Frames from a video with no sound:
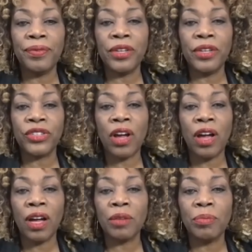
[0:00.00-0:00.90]
the
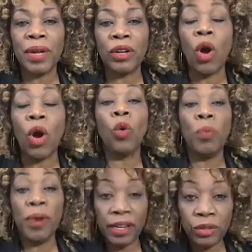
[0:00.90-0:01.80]
talk about
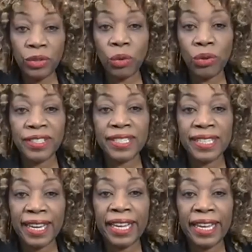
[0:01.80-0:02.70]
opening doors
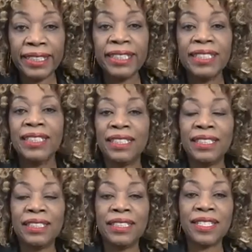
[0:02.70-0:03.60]
again
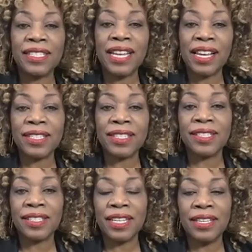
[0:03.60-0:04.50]
in this
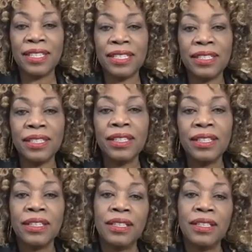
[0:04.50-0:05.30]
next season.